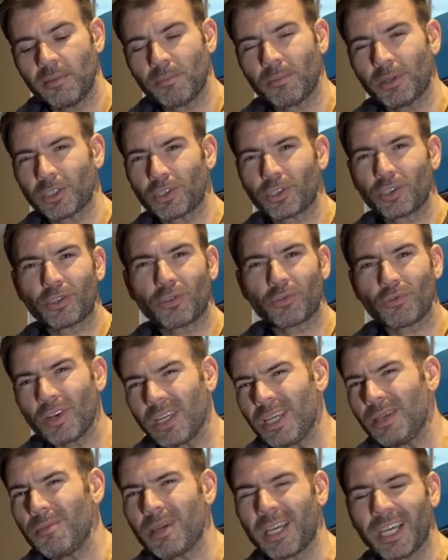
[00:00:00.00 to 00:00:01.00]
but
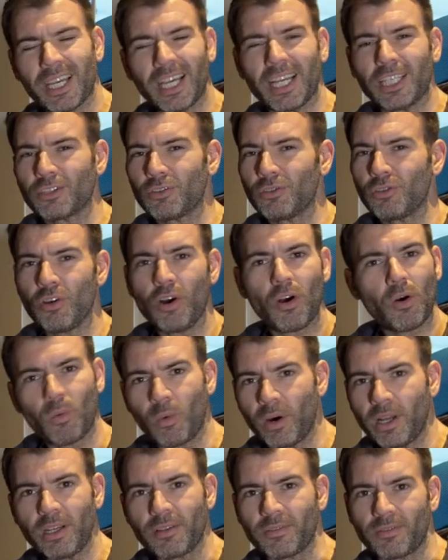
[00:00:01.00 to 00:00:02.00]
streaming is not
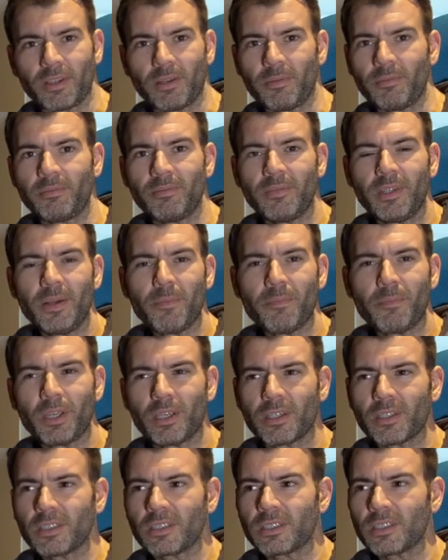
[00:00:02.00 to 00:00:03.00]
one of them
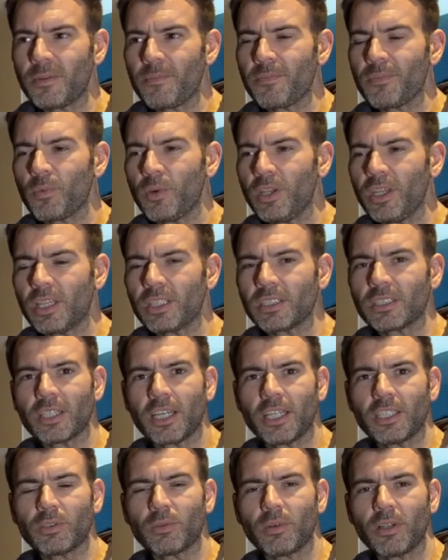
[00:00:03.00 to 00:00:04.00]
because when you get
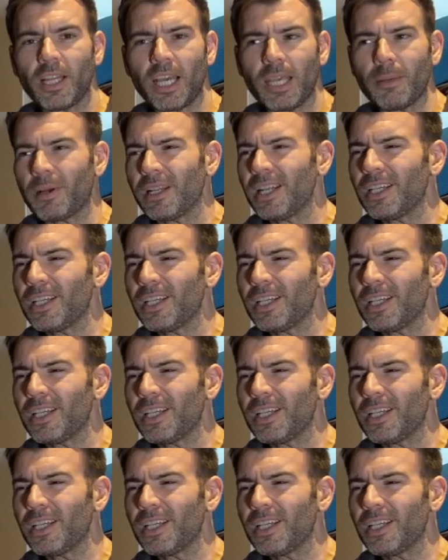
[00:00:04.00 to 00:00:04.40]
signed to a label,